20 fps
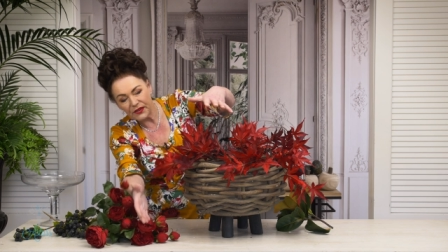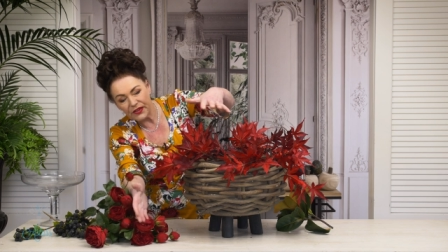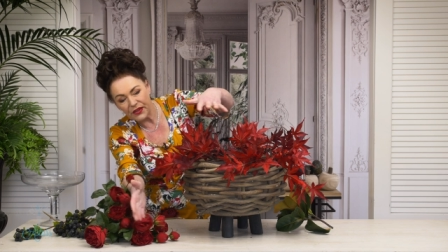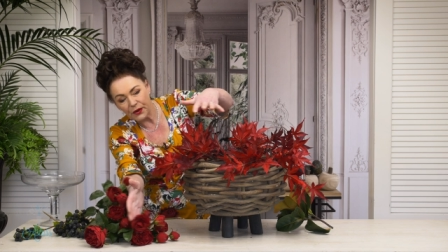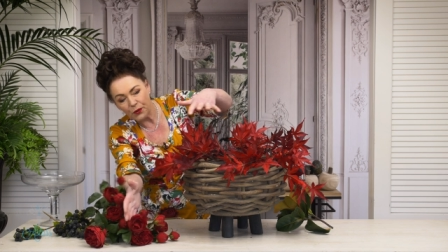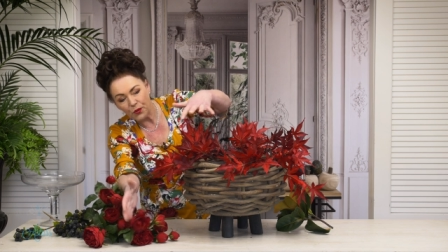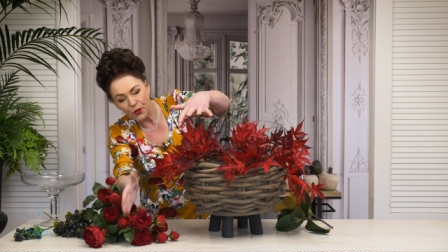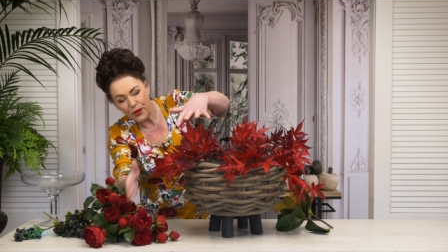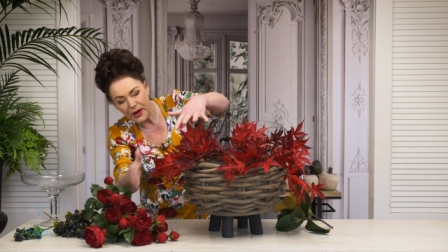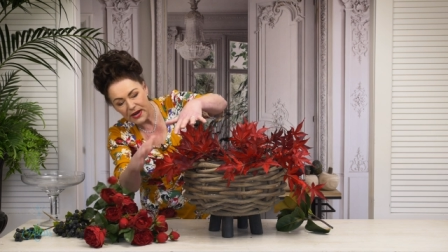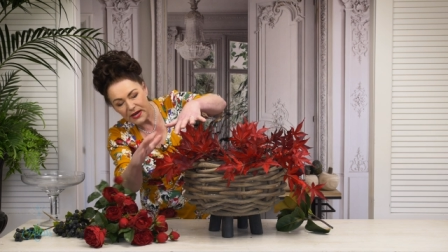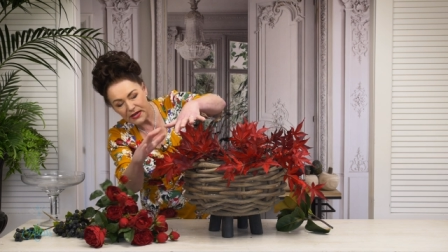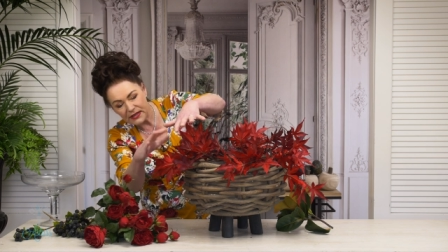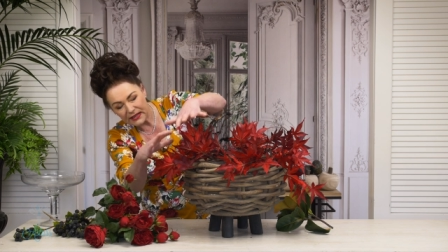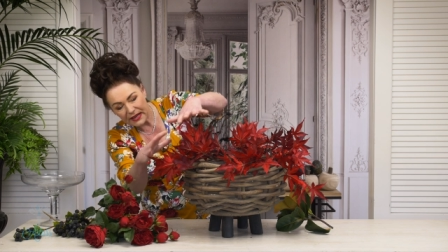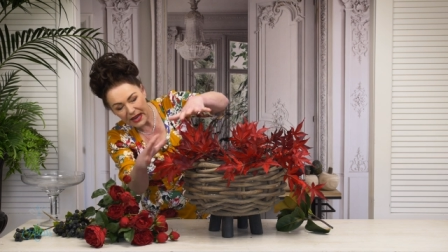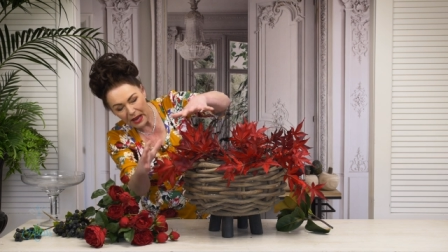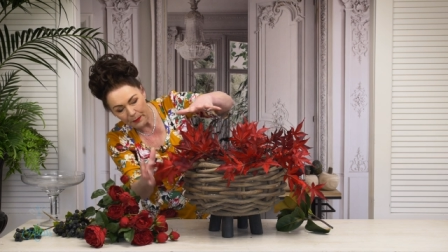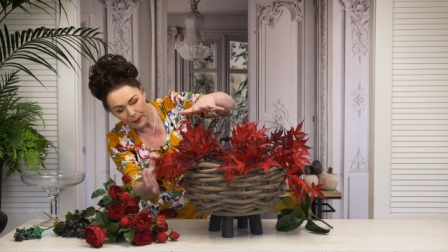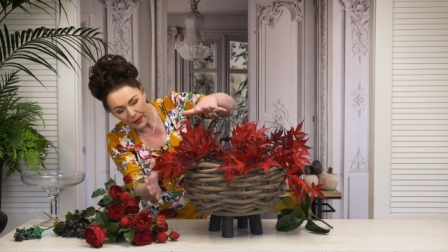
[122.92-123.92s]
of the
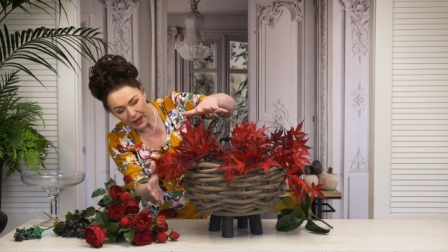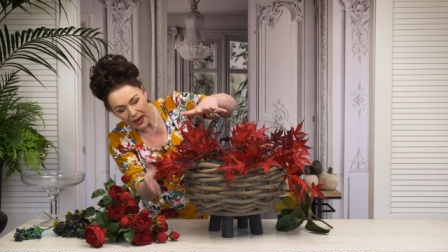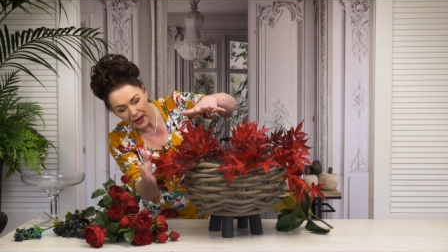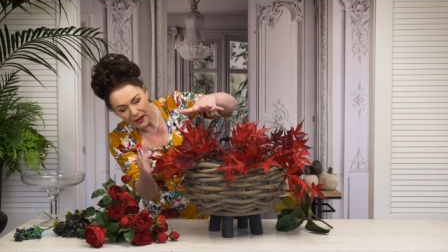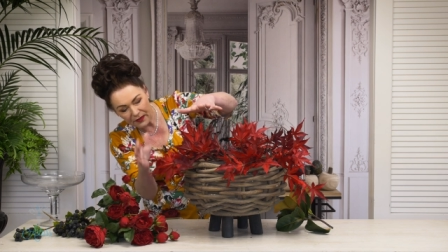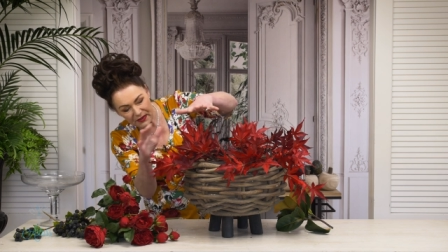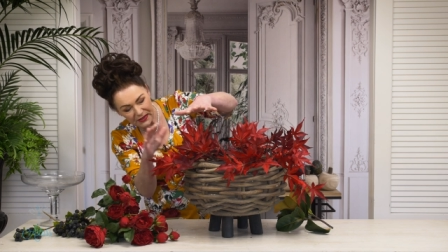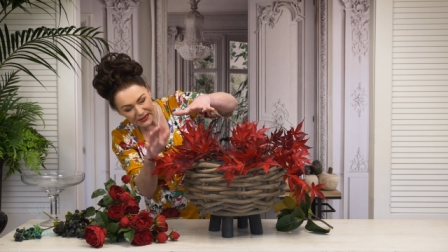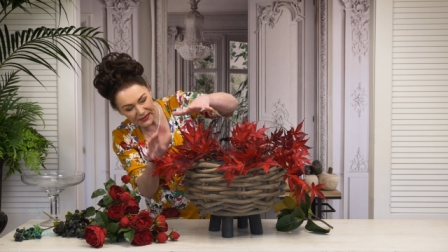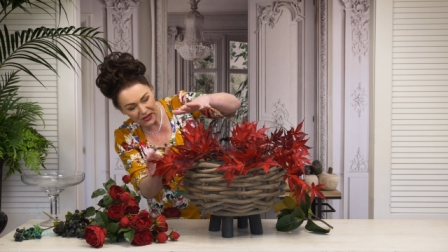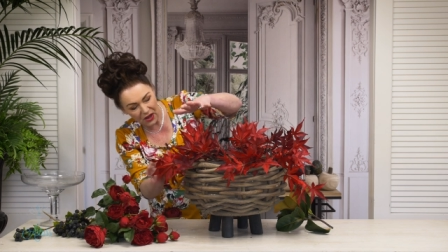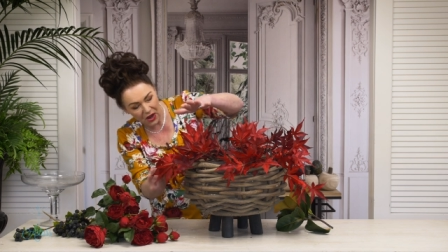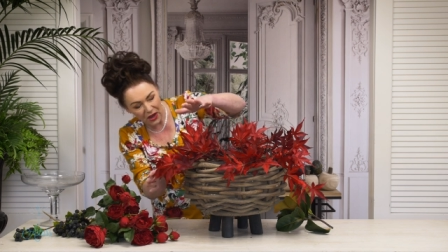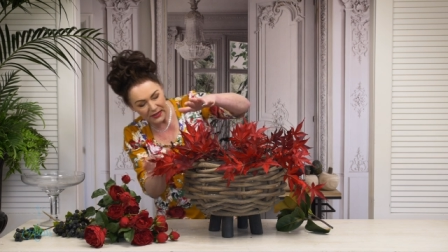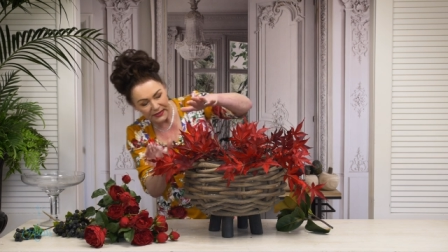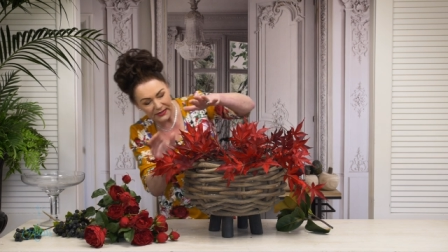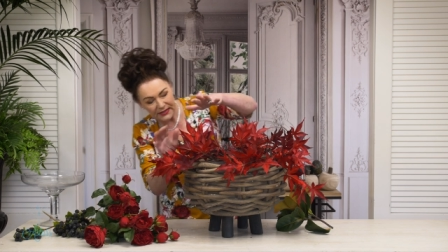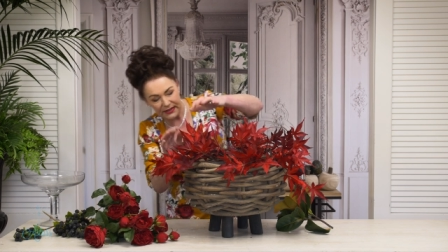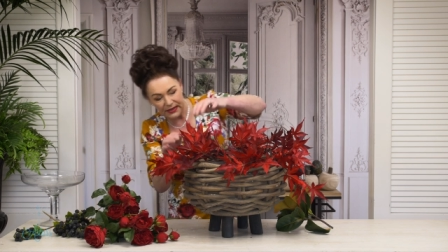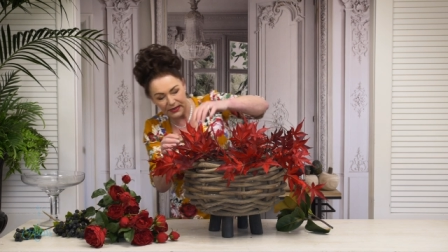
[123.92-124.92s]
red coming out the
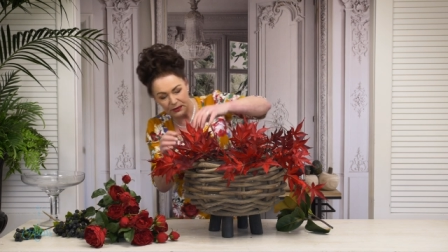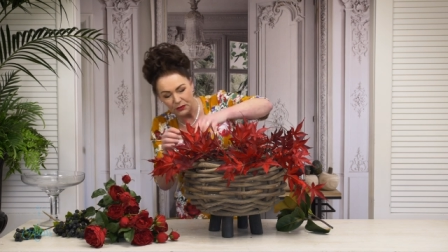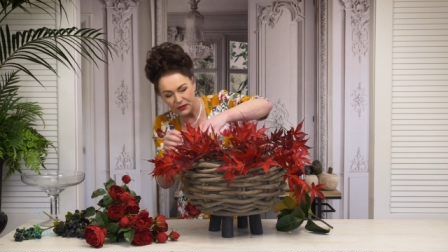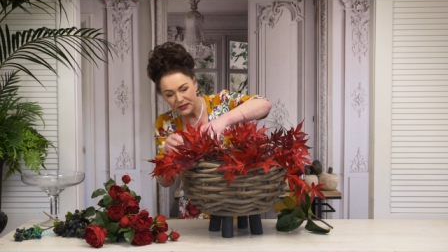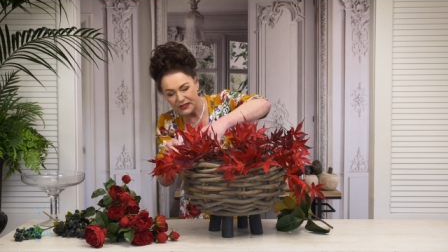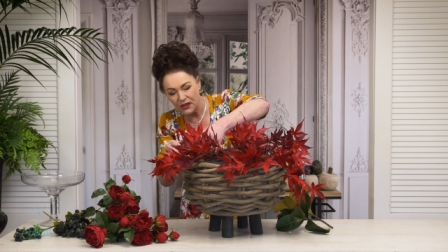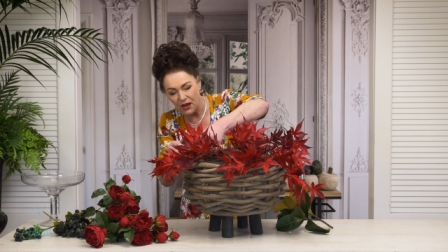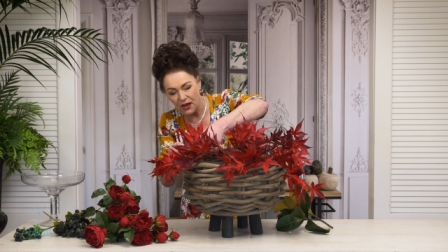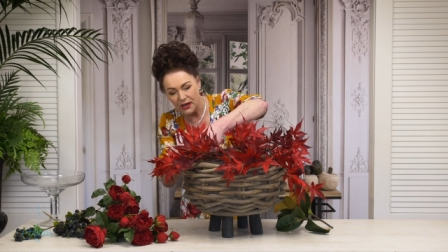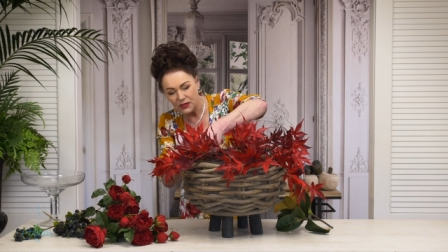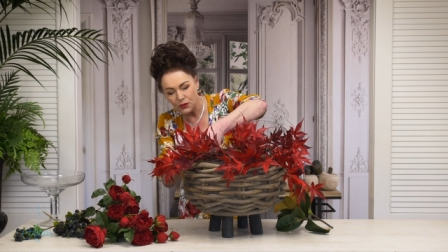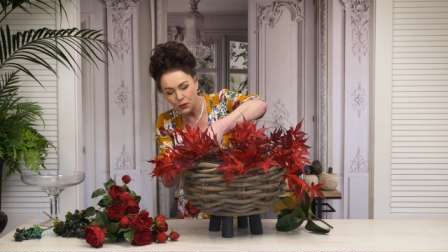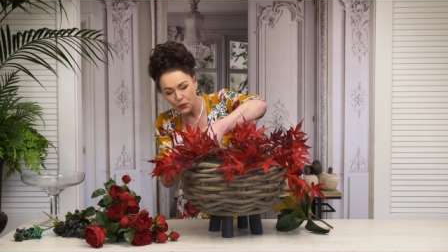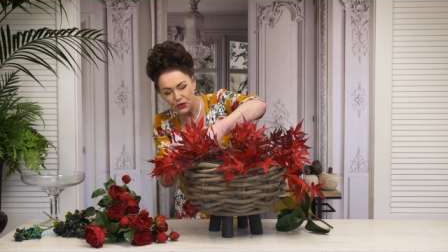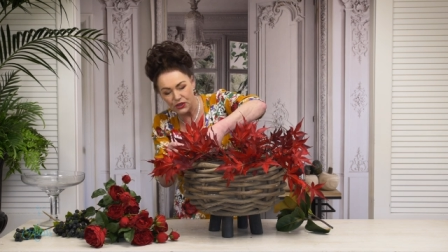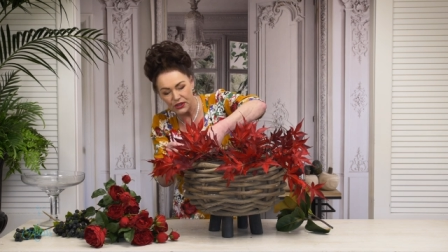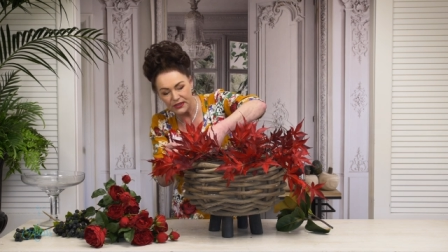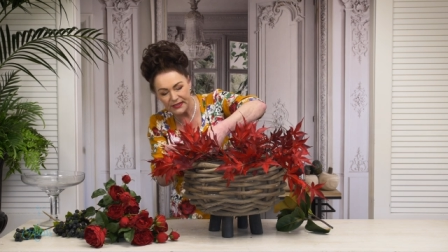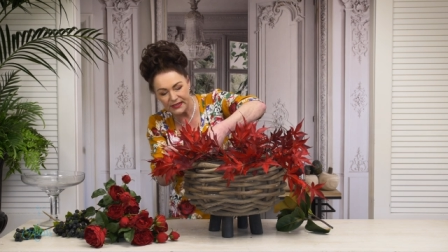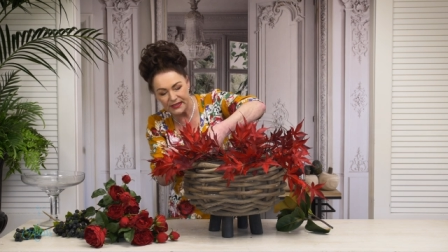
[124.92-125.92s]
sides, eh, sides will
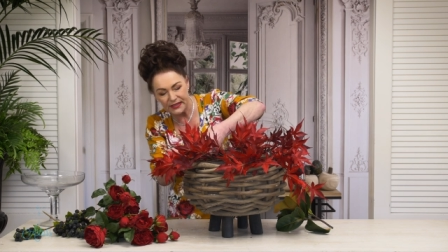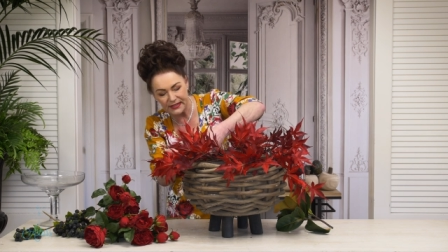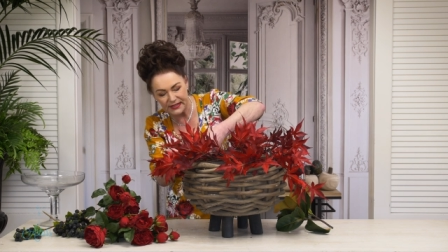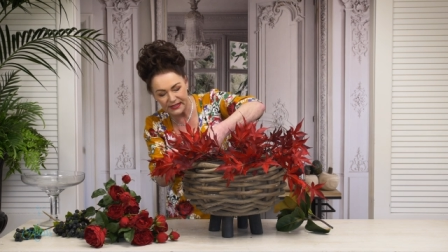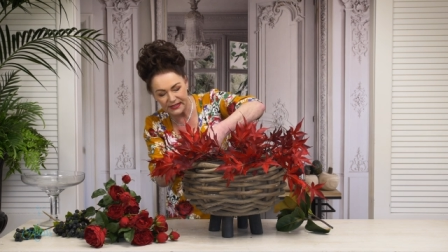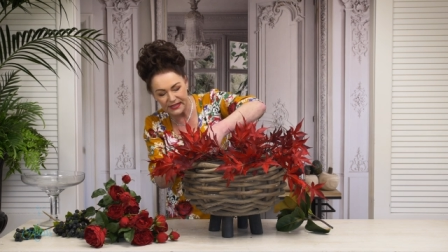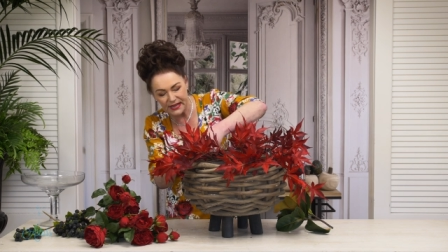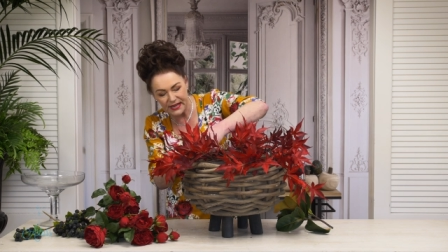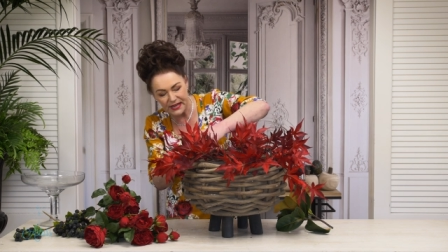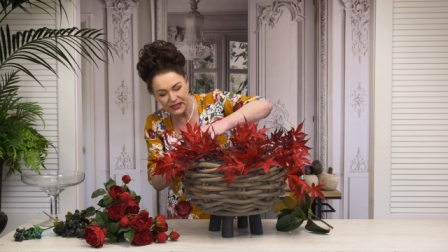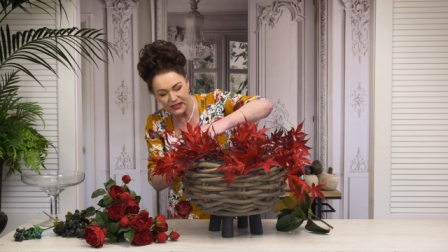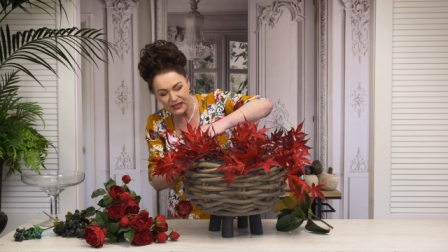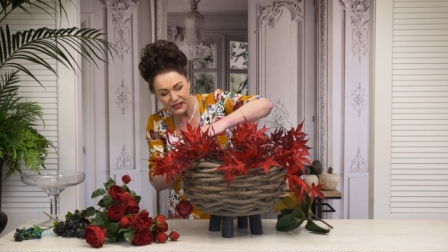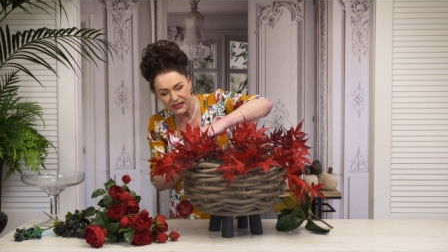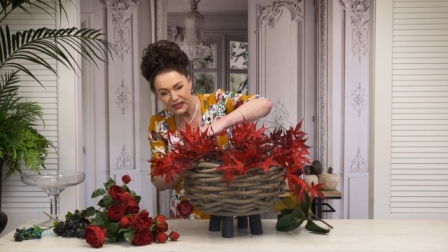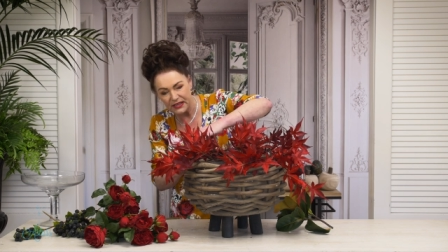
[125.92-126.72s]
just extend it.